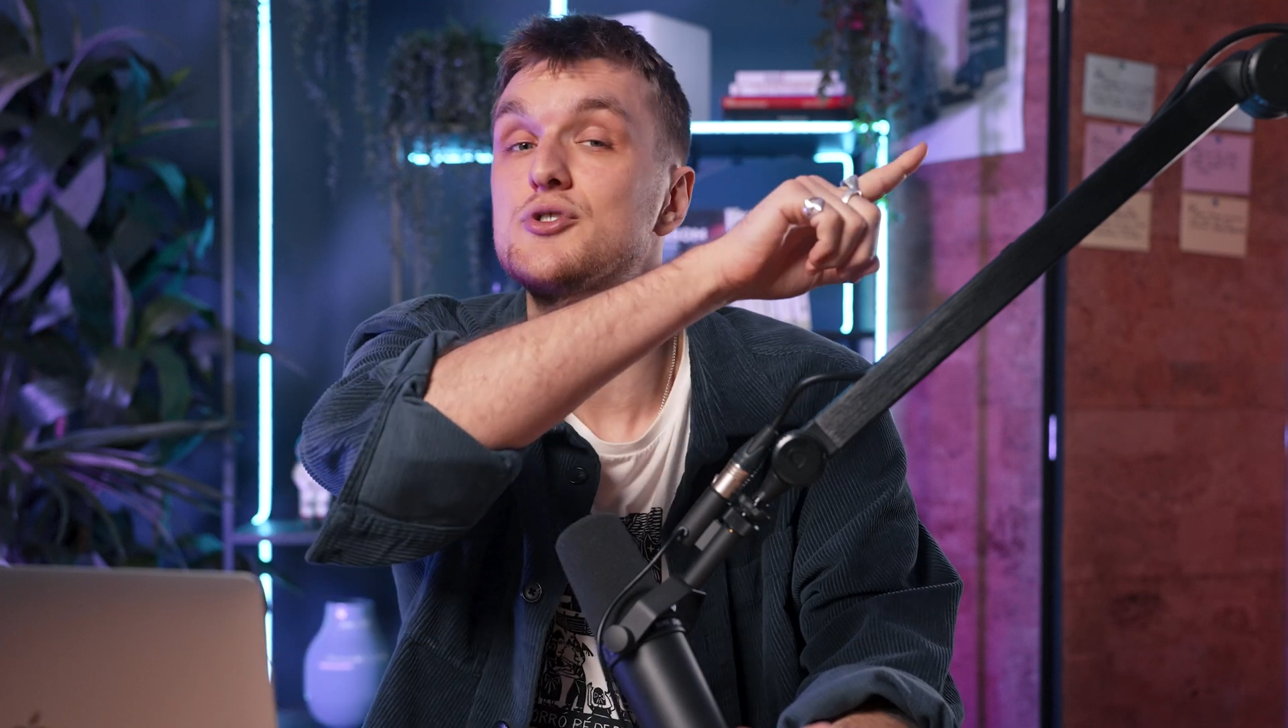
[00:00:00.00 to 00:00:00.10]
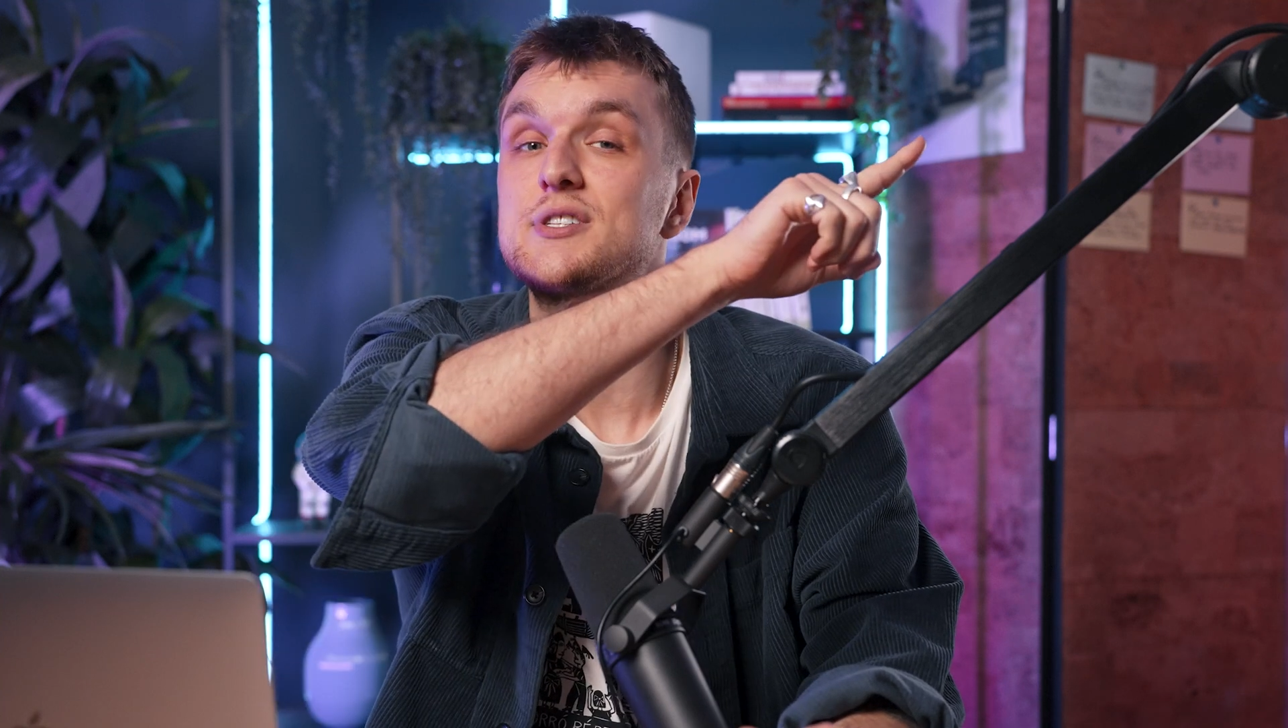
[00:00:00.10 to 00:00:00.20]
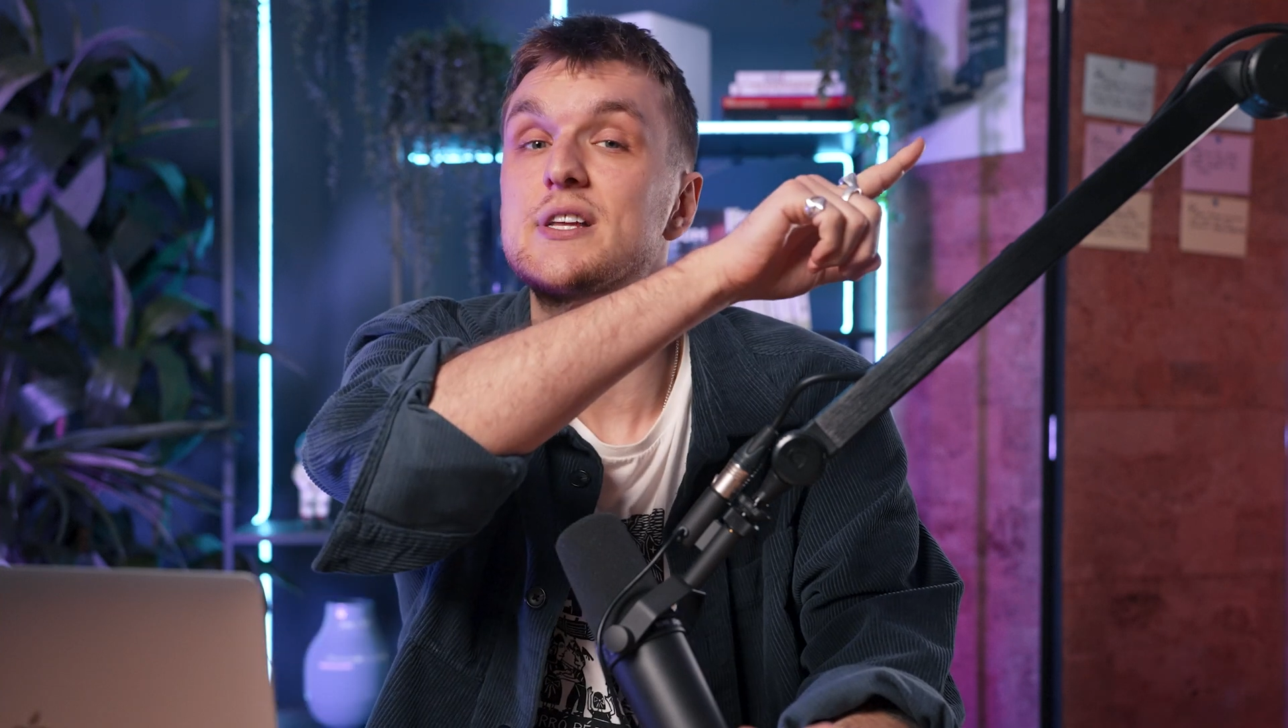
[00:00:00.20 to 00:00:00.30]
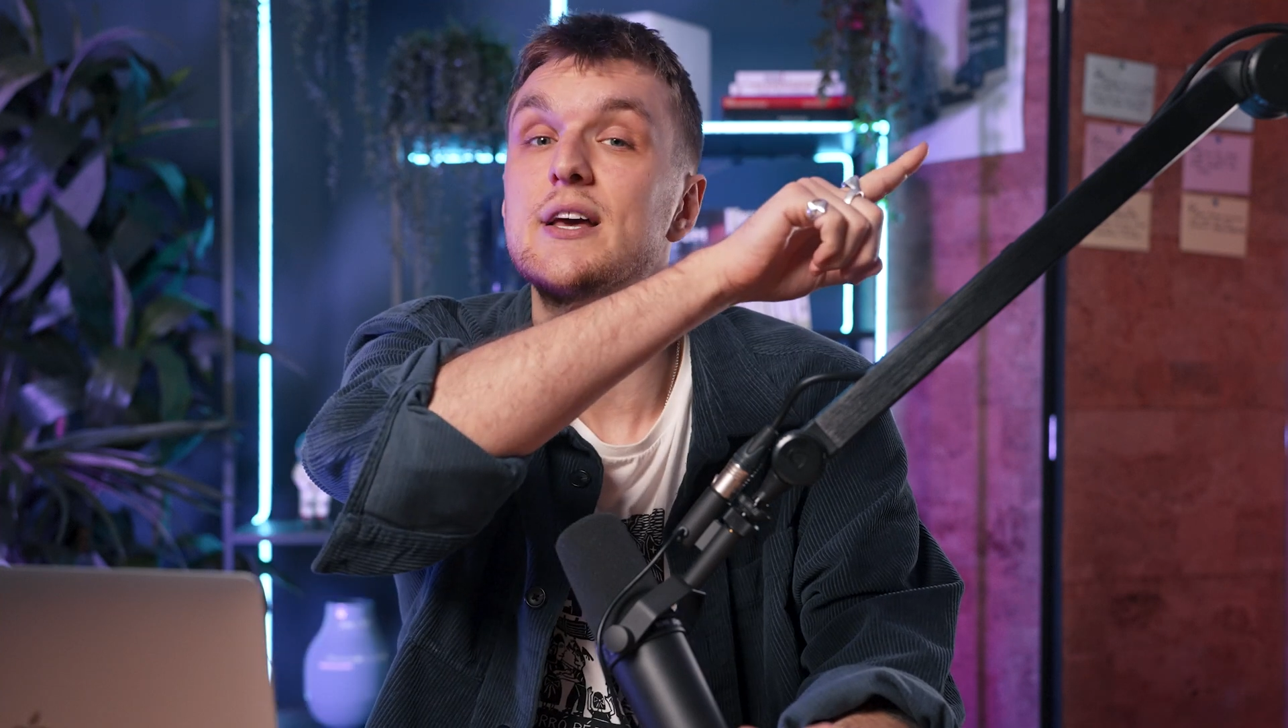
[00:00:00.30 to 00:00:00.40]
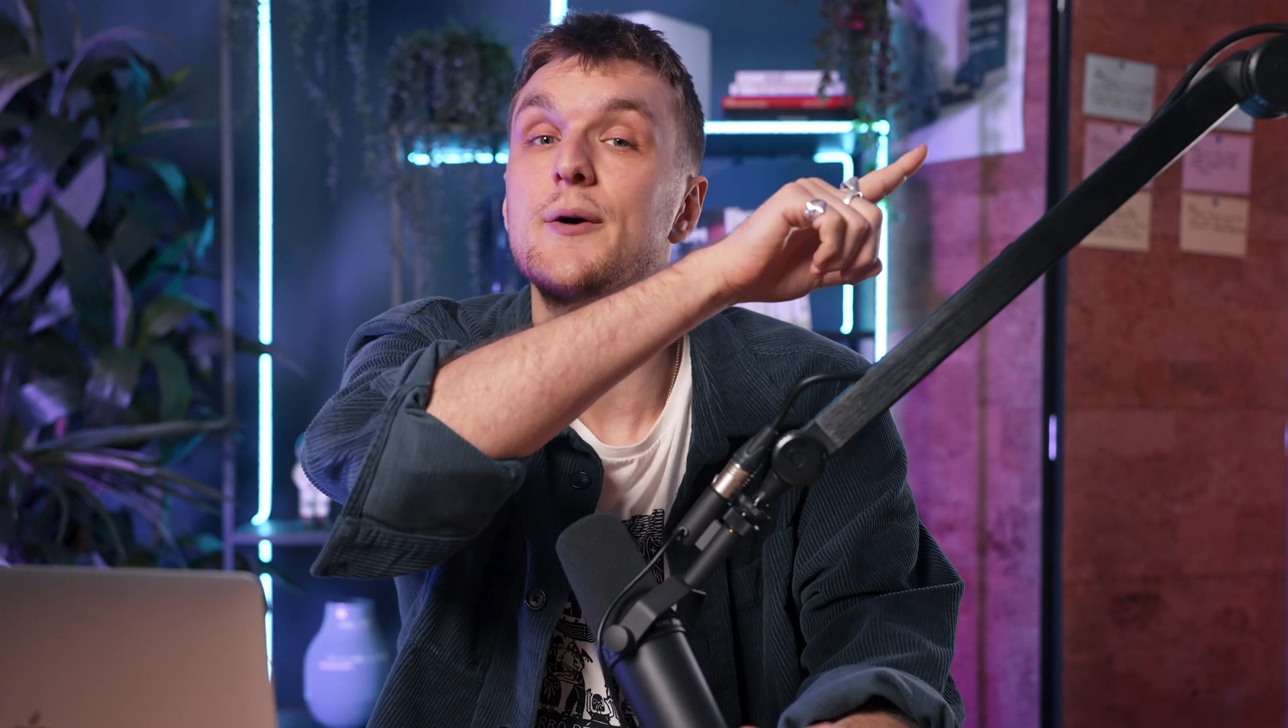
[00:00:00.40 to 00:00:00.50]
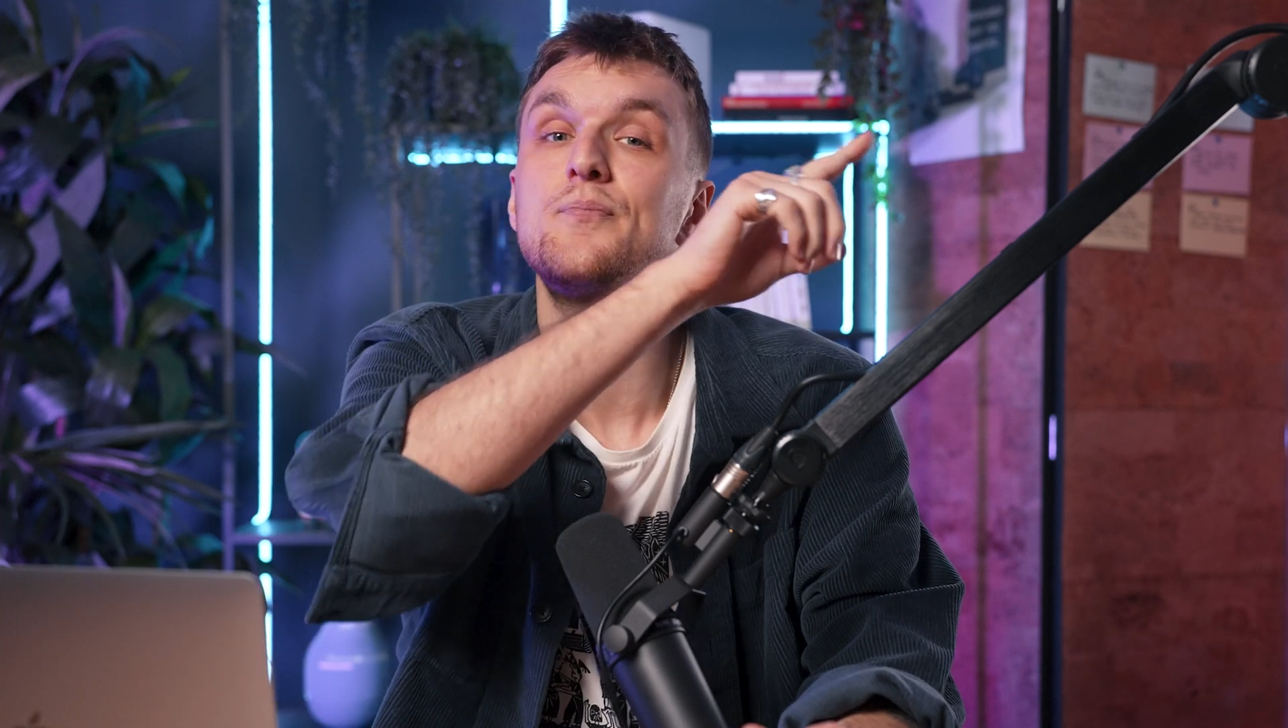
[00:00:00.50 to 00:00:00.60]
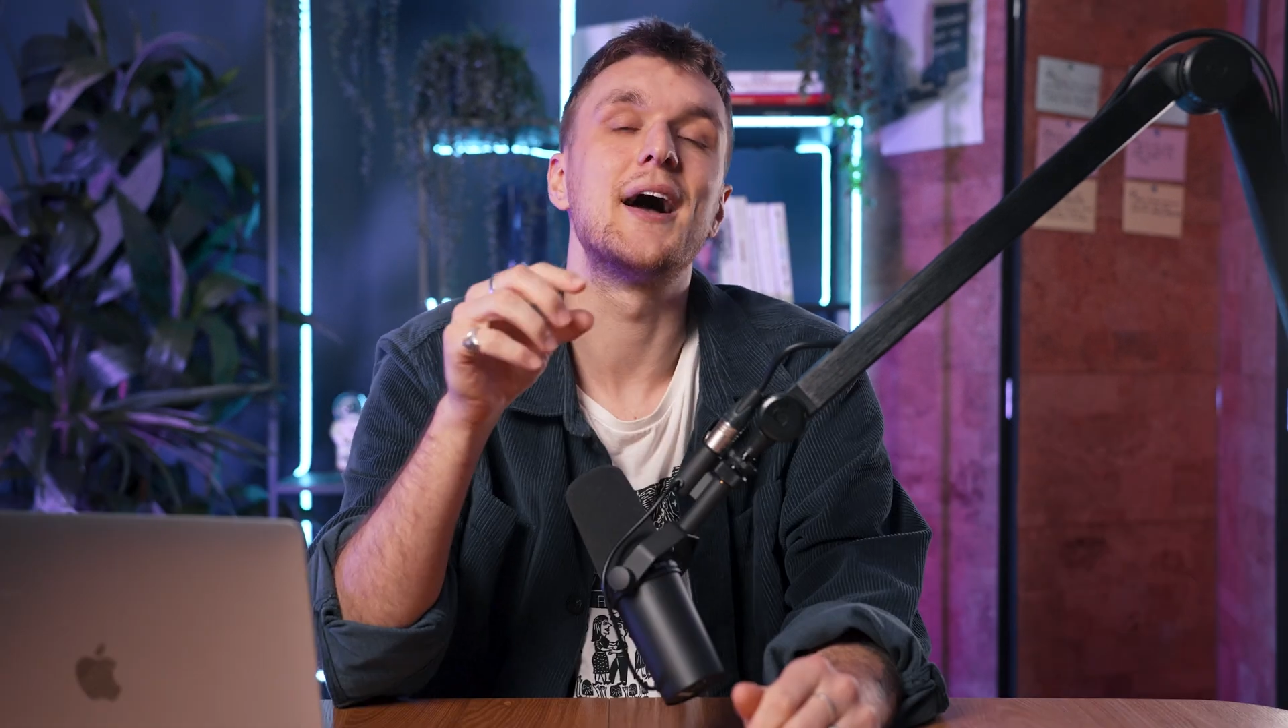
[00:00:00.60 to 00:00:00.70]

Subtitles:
just here.